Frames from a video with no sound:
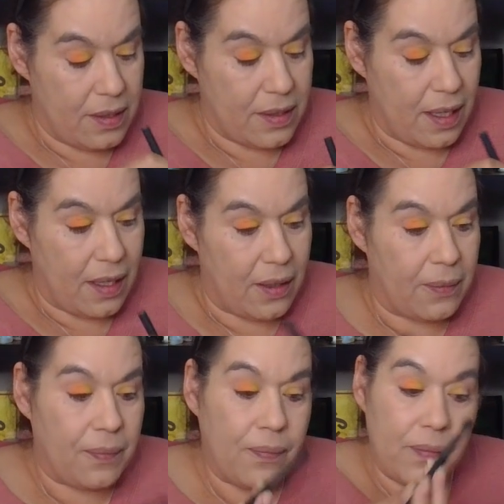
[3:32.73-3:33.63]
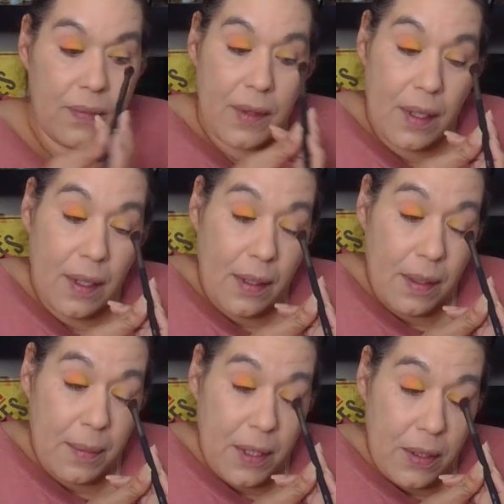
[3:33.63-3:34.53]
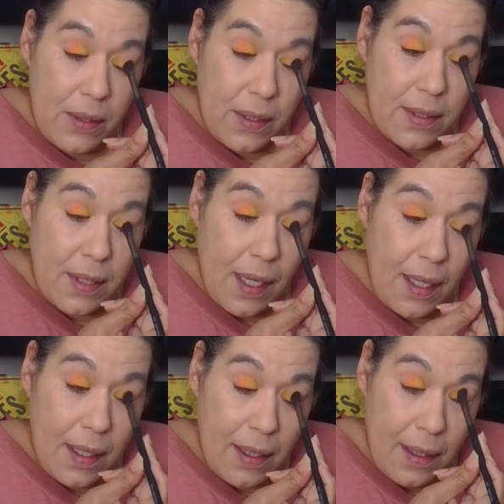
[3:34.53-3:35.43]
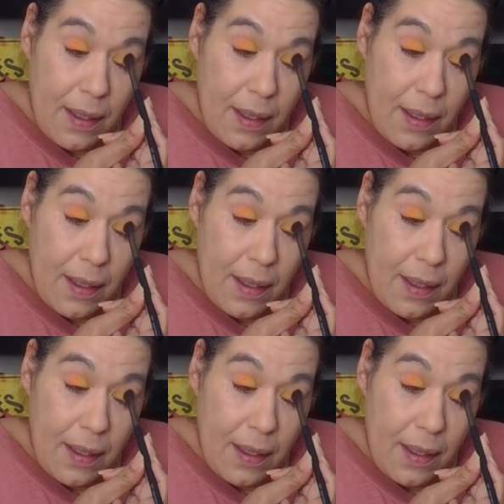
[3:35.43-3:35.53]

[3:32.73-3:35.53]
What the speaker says: So let me do this side.